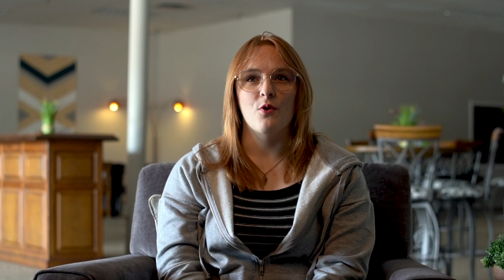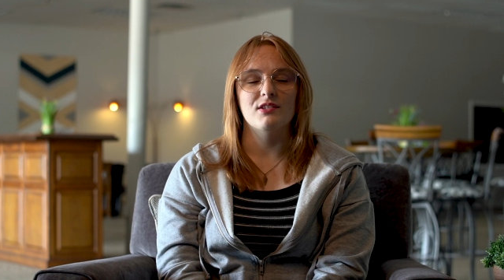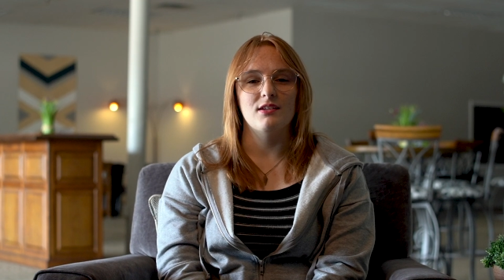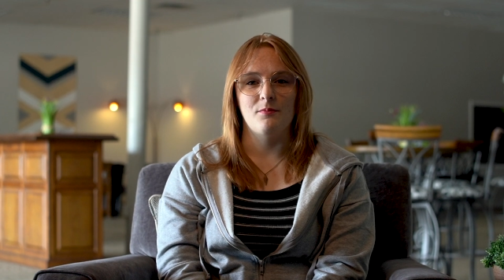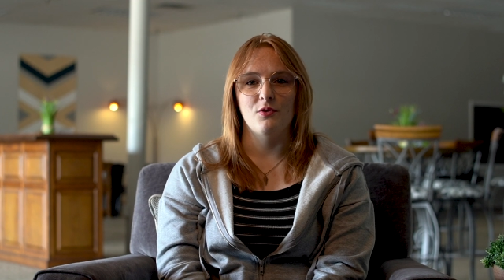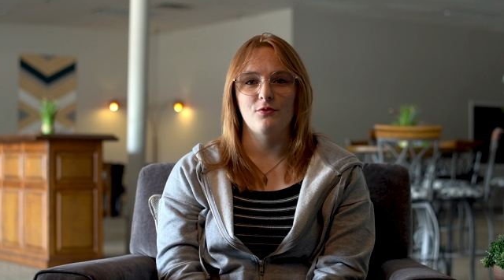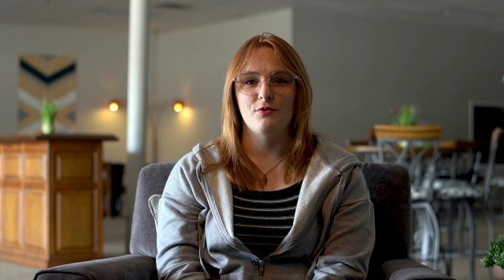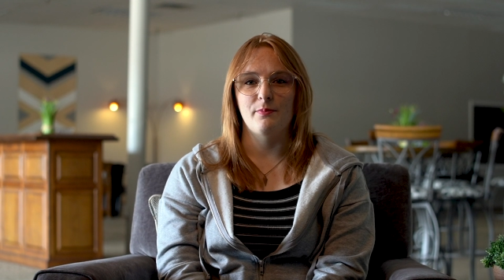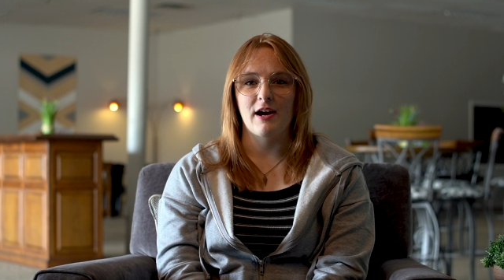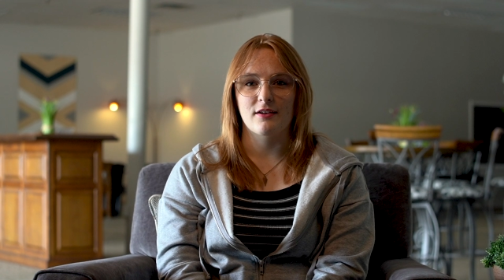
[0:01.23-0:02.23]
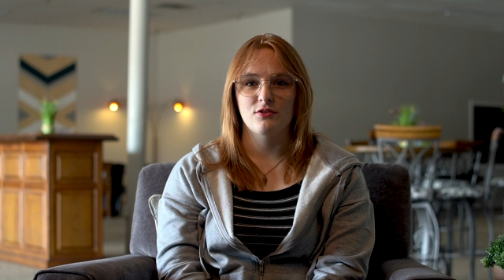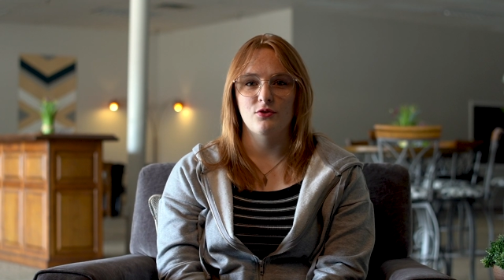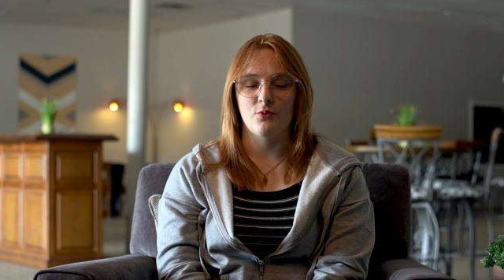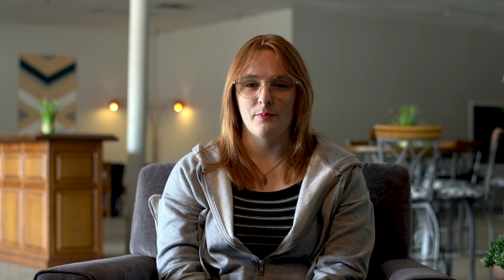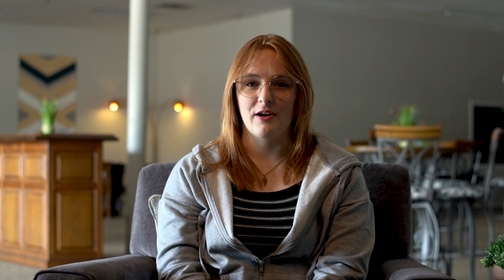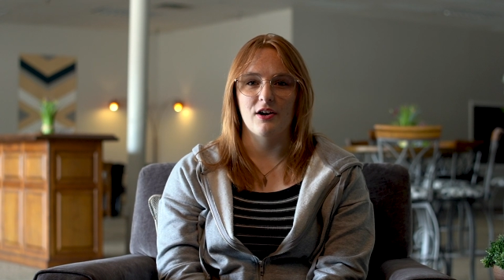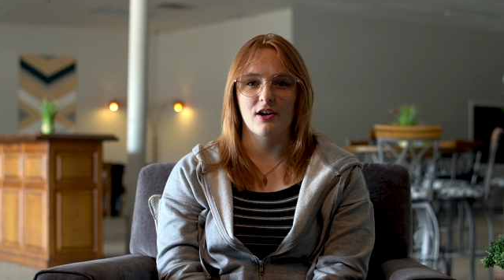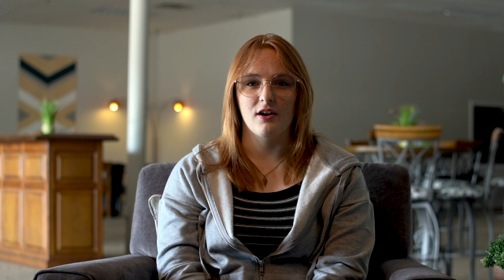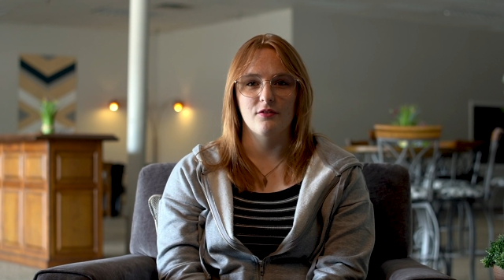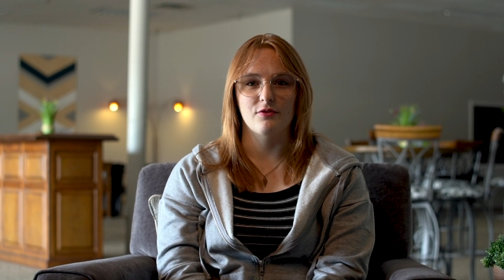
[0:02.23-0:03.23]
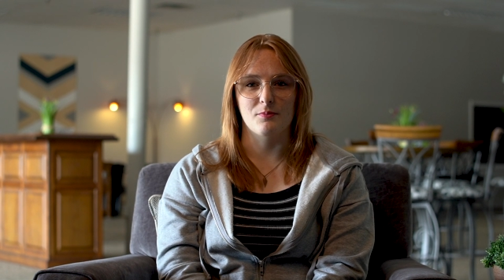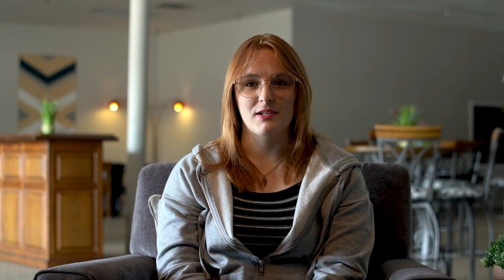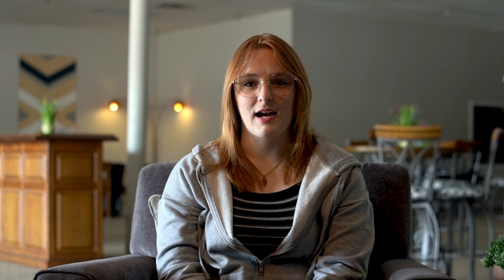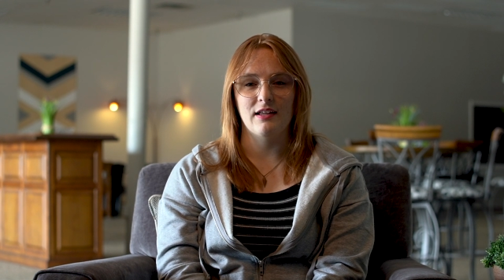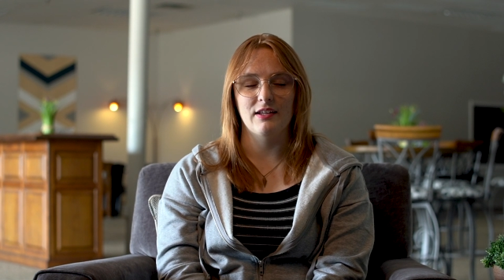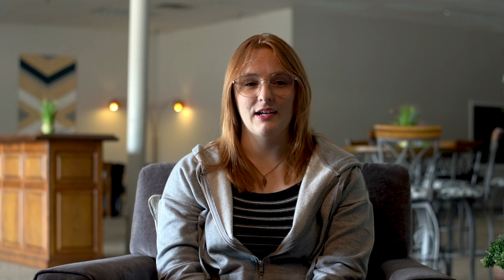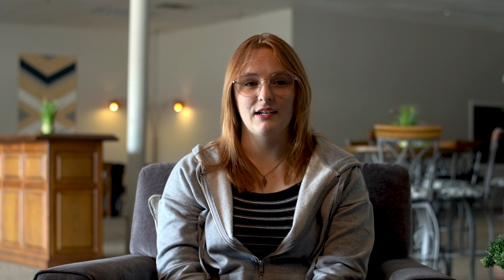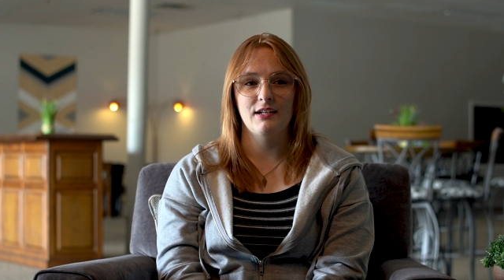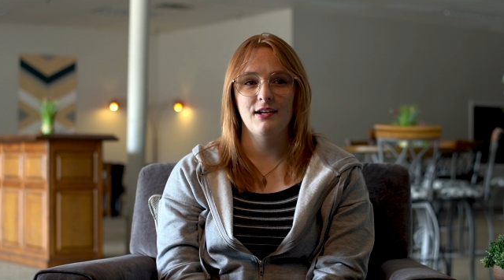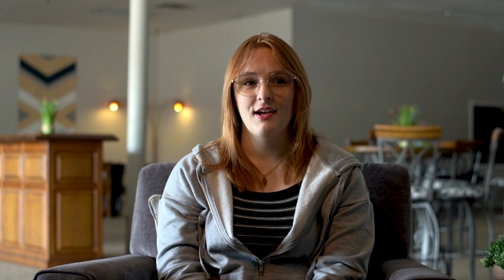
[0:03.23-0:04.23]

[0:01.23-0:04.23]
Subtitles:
Once I moved back to America from Thailand,